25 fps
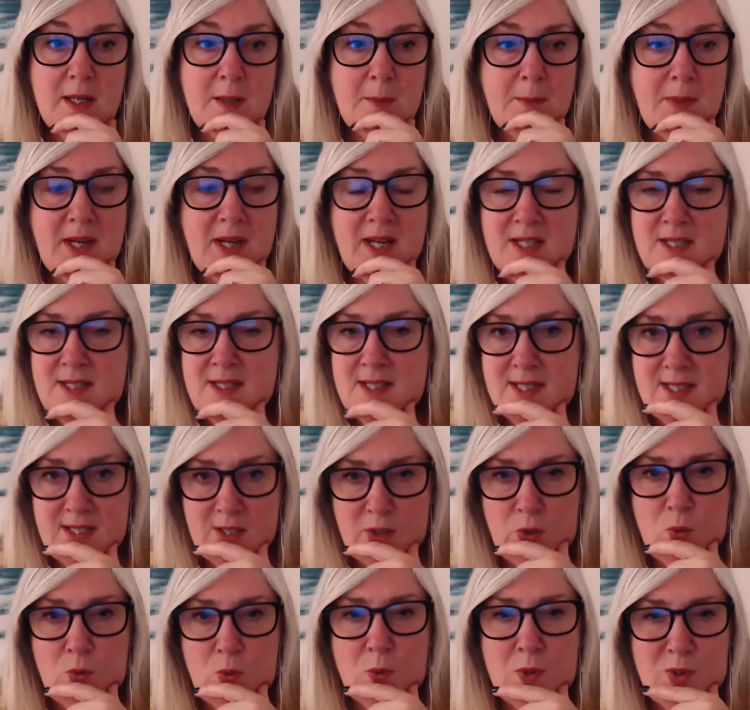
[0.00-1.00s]
But I
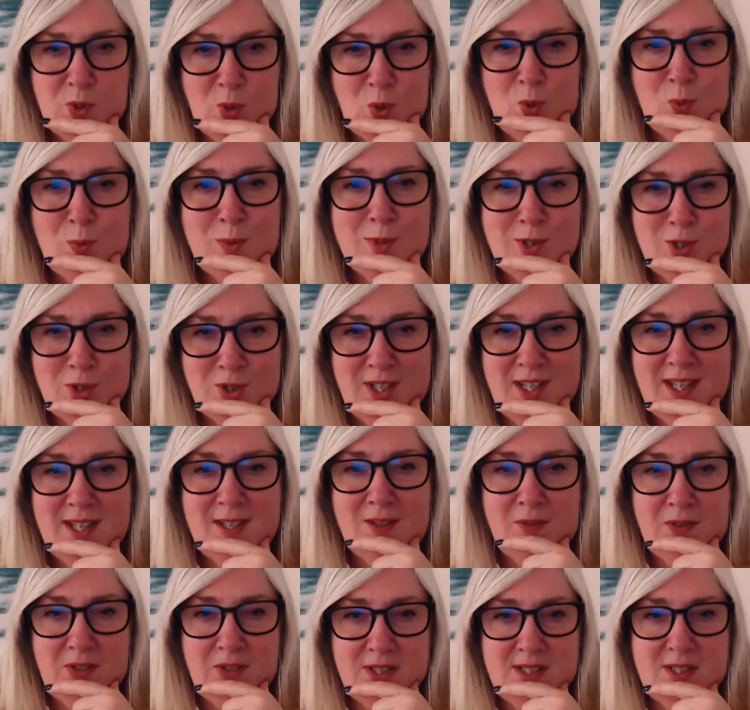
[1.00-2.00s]
still was always looking
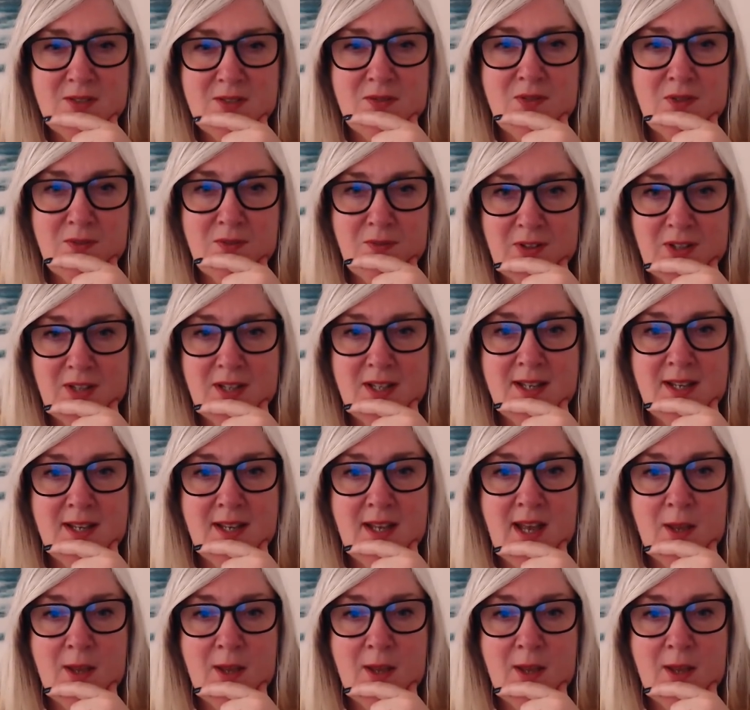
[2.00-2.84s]
for a different feeling.